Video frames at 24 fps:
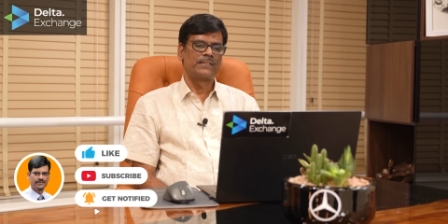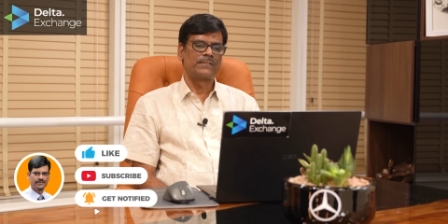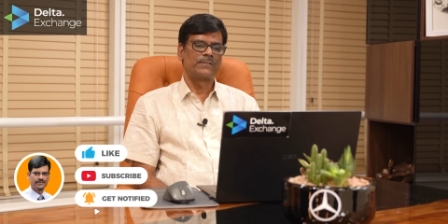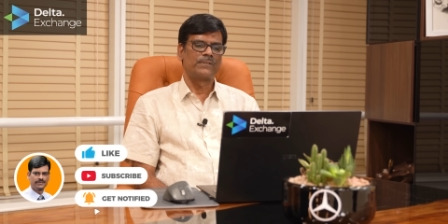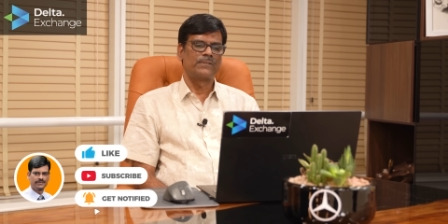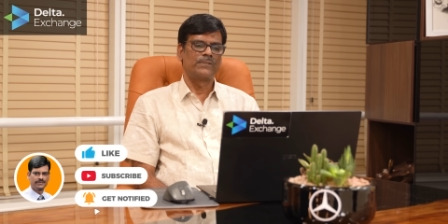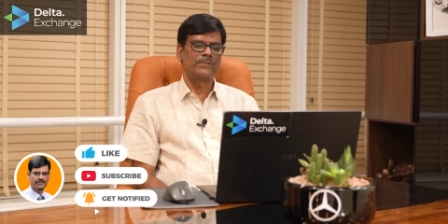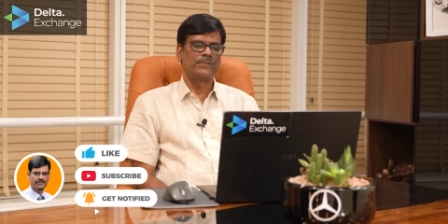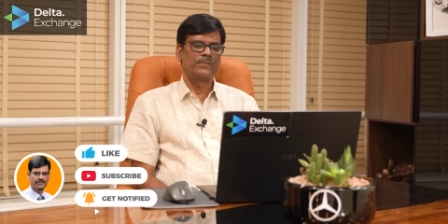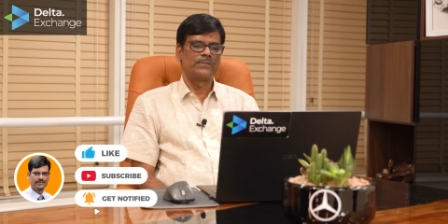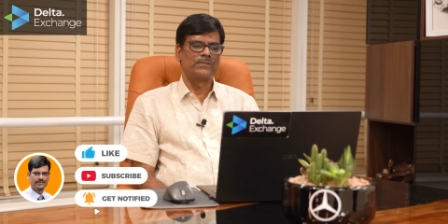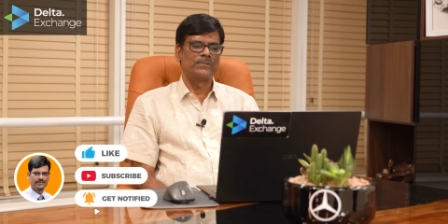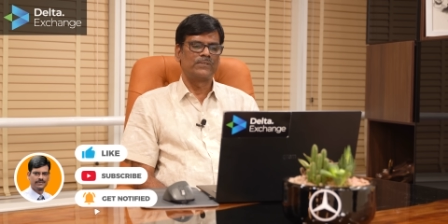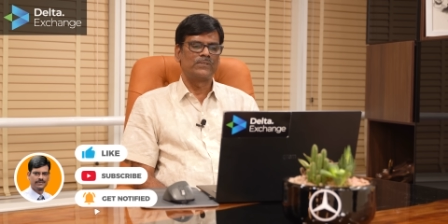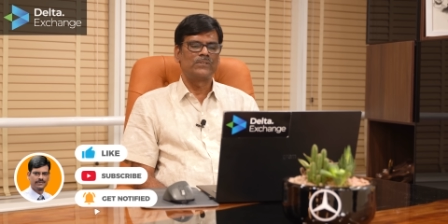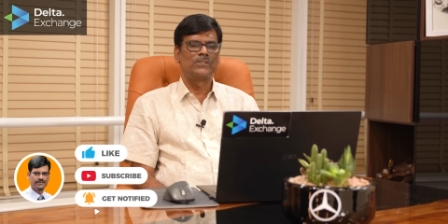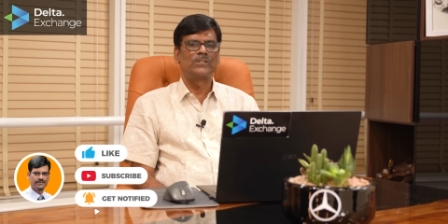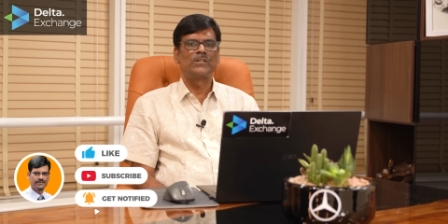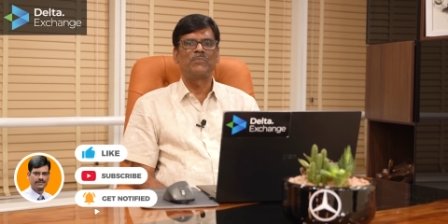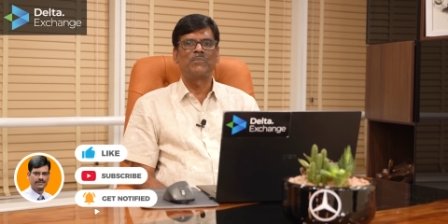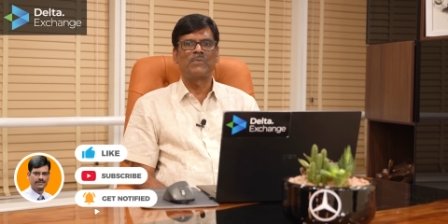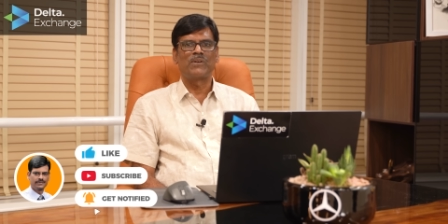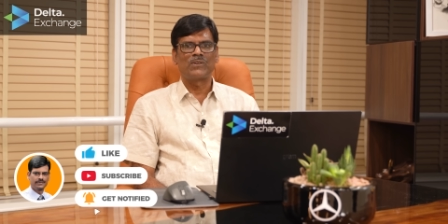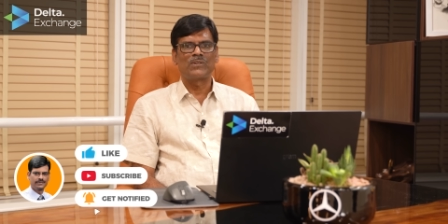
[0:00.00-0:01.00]
So
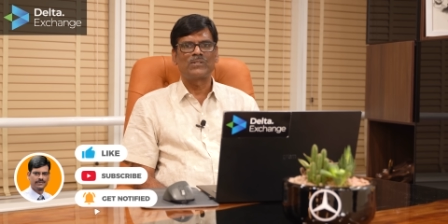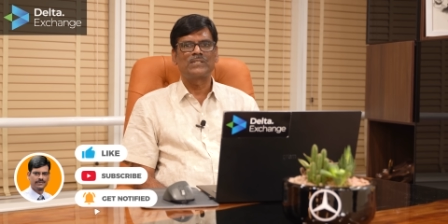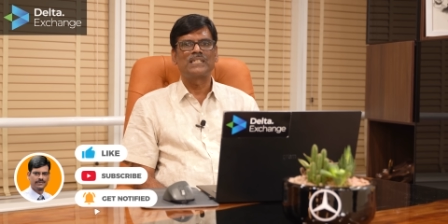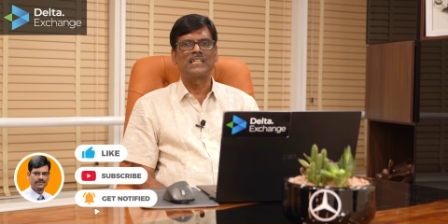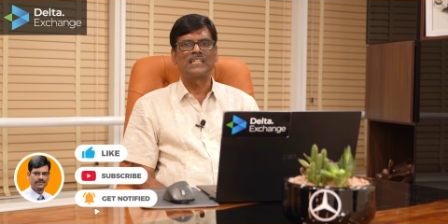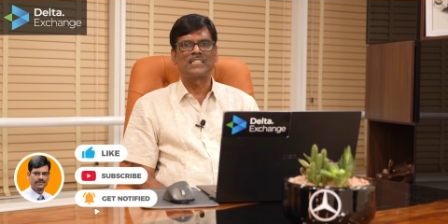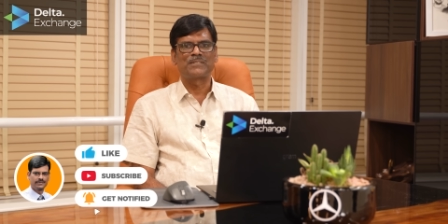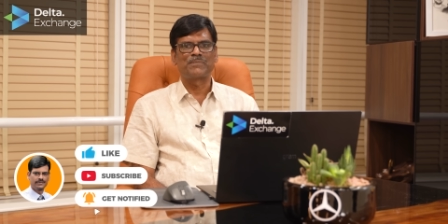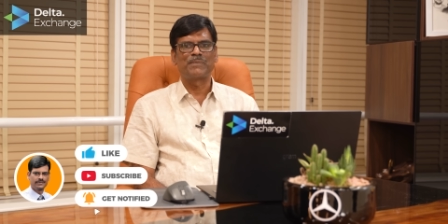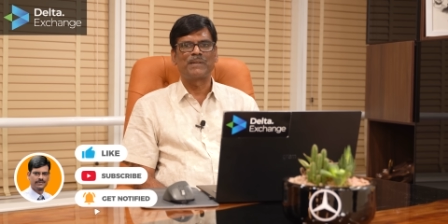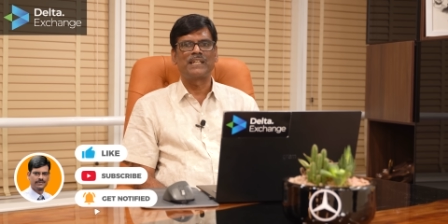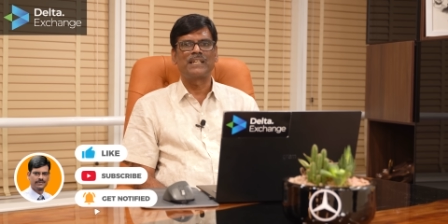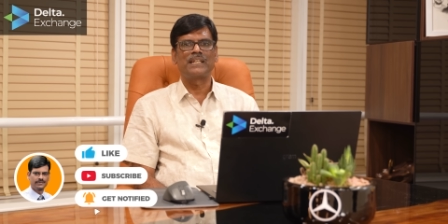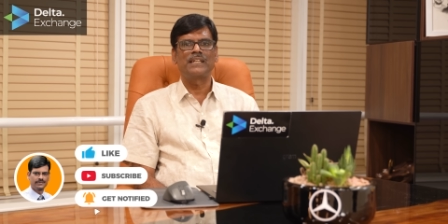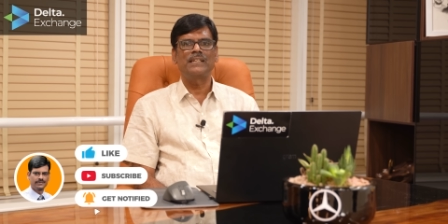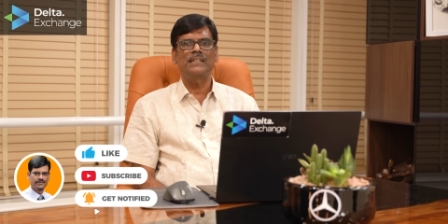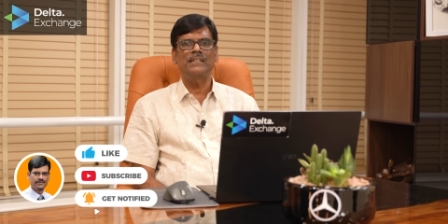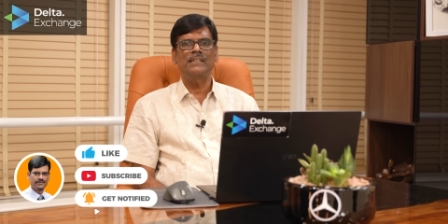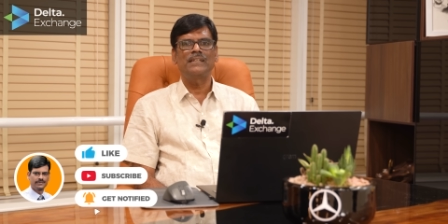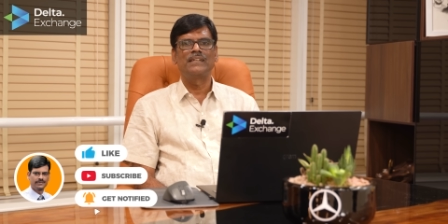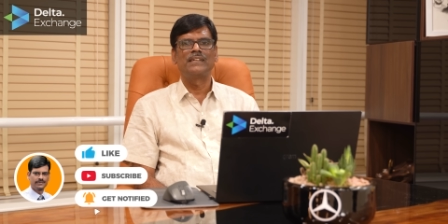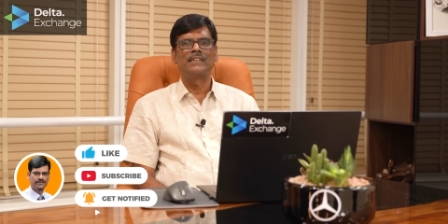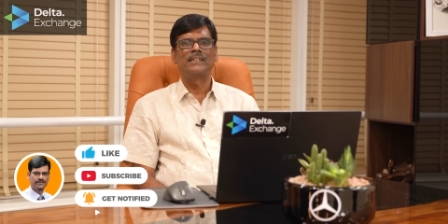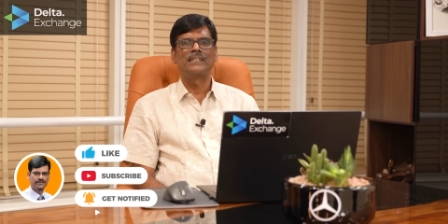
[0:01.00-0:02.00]
tomorrow's expiry
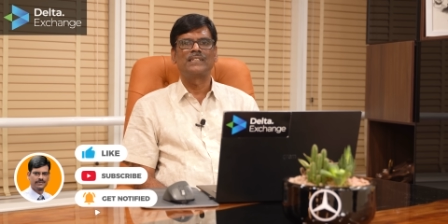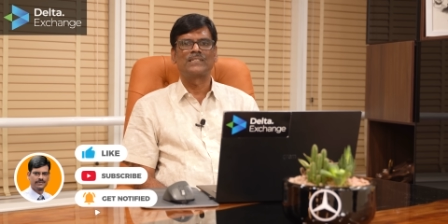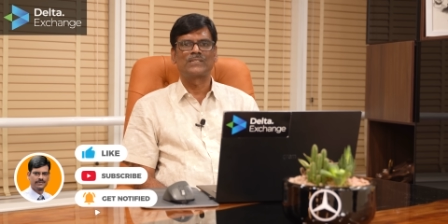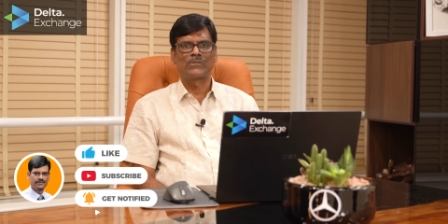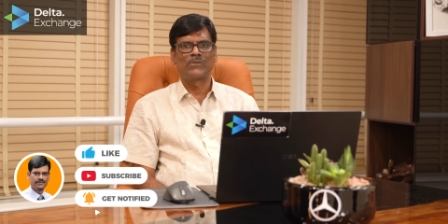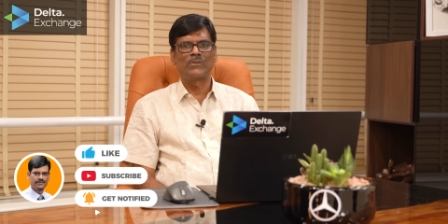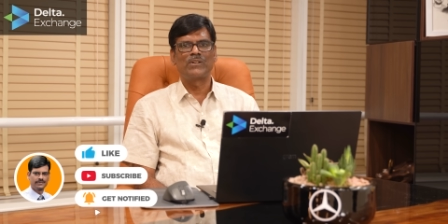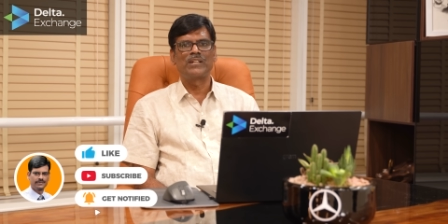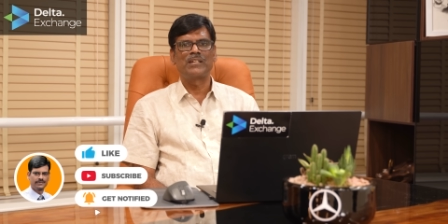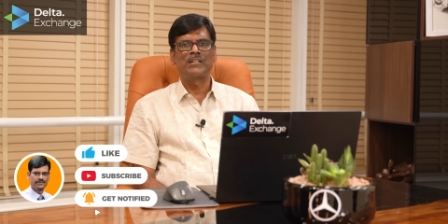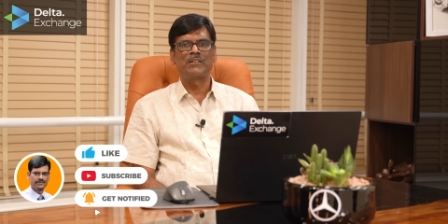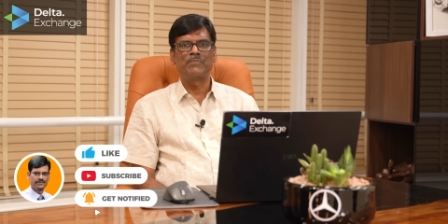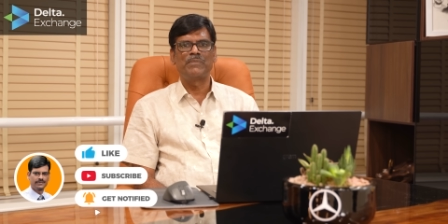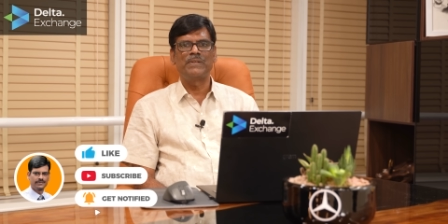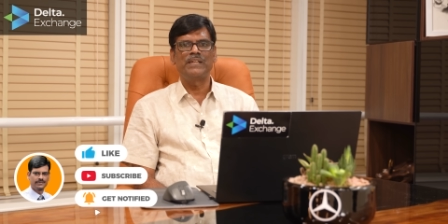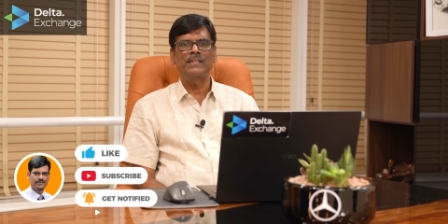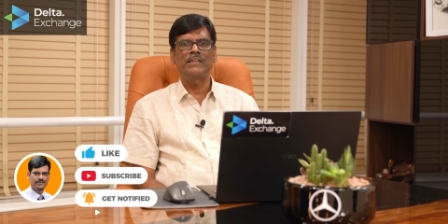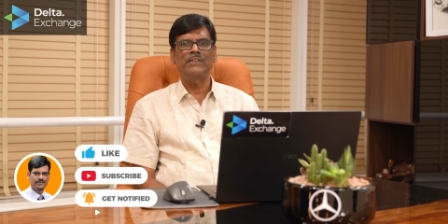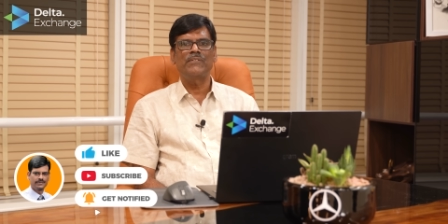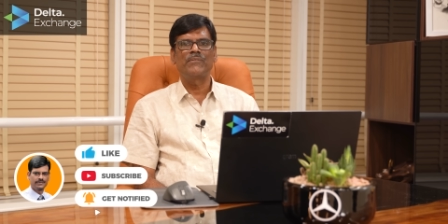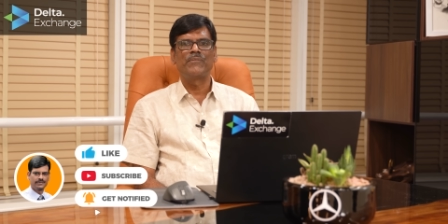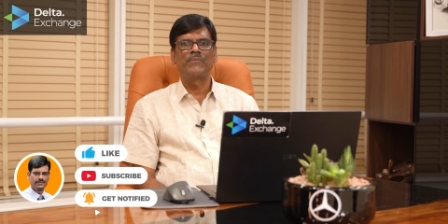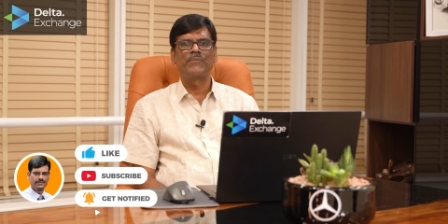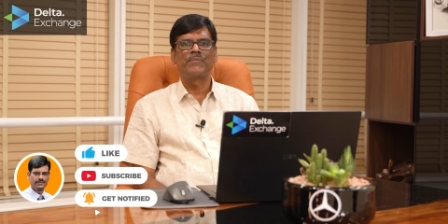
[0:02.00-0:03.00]
is going to be
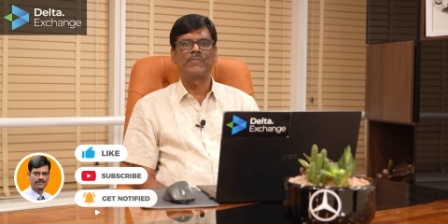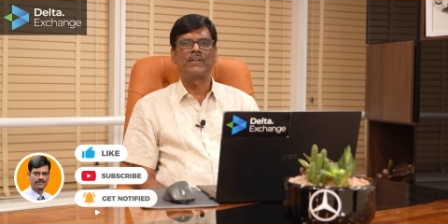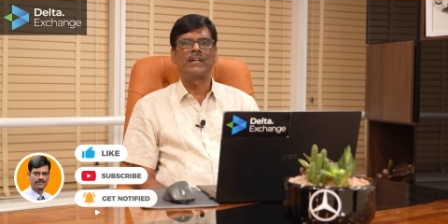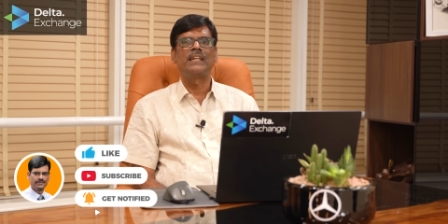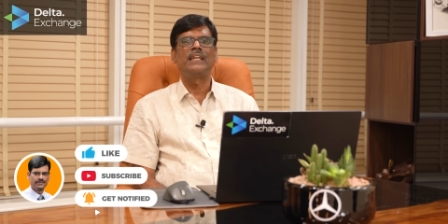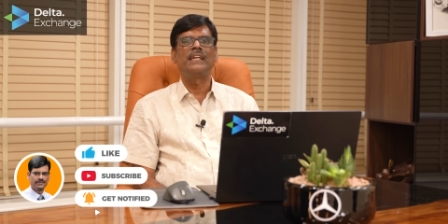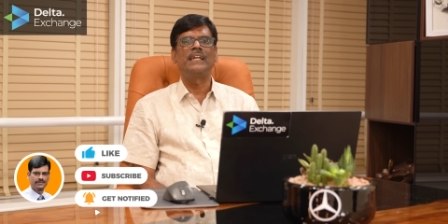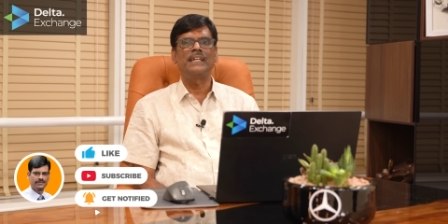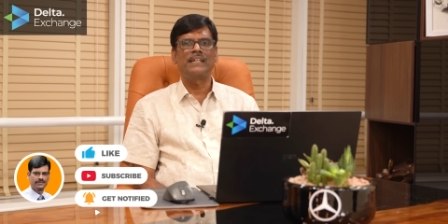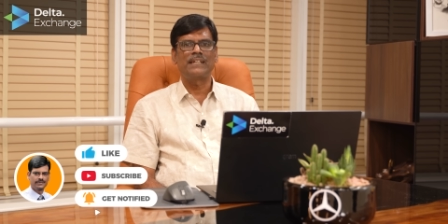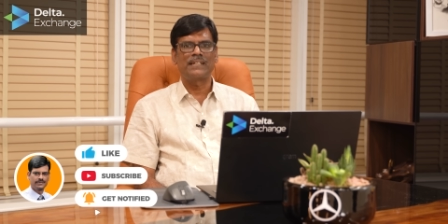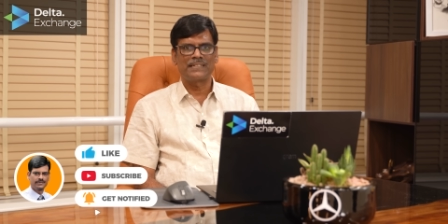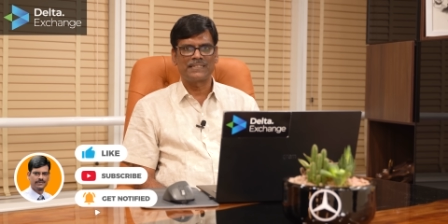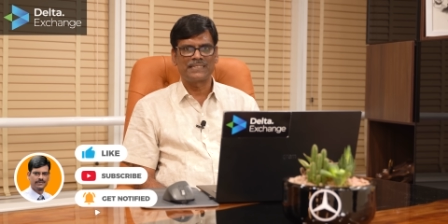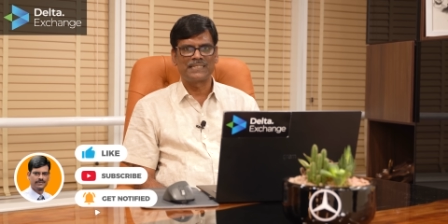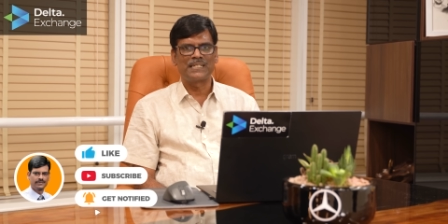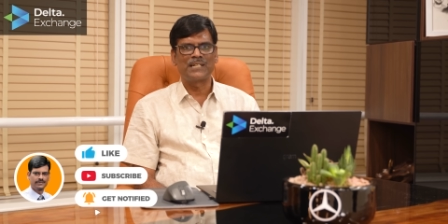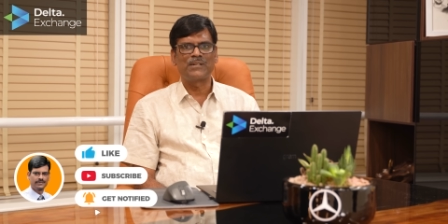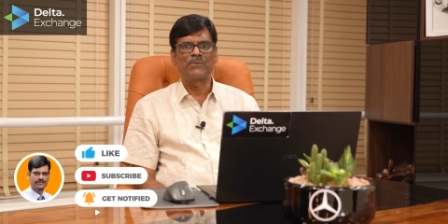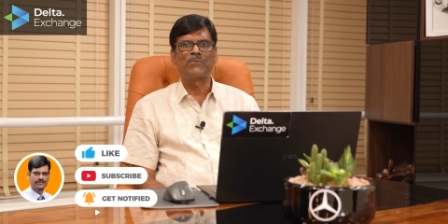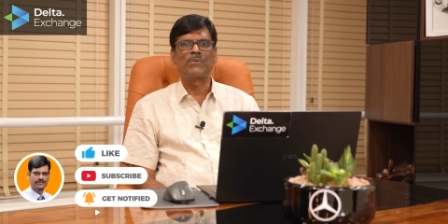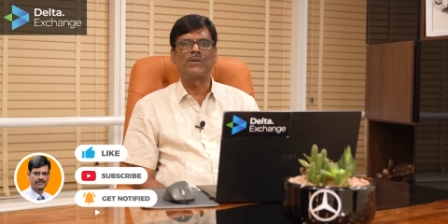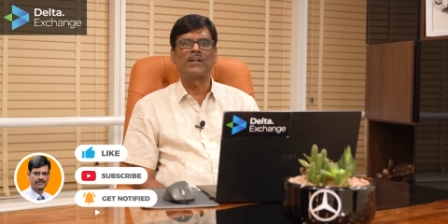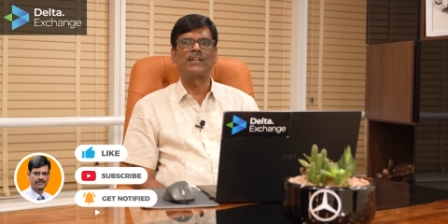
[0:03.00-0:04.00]
an
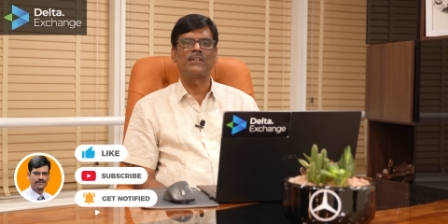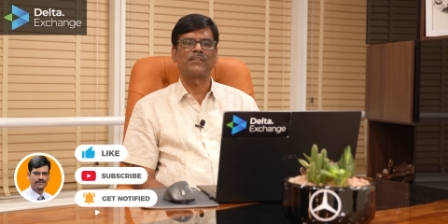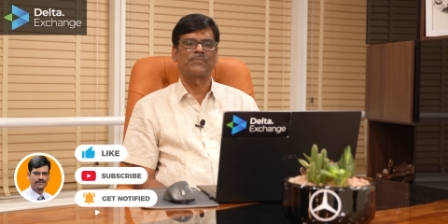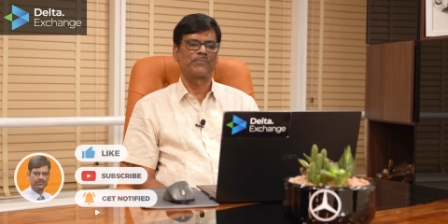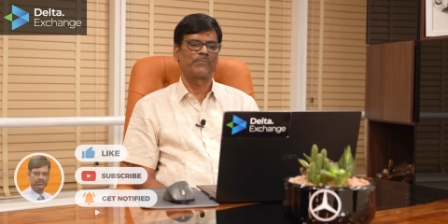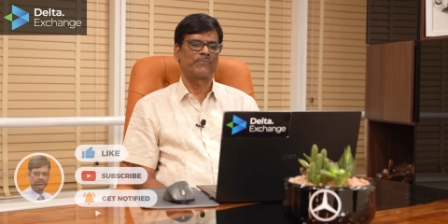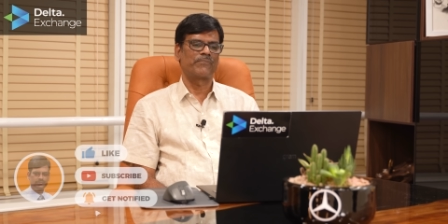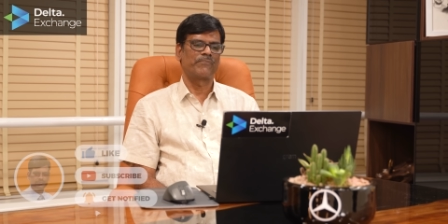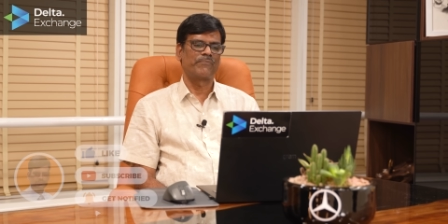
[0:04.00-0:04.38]
interesting one.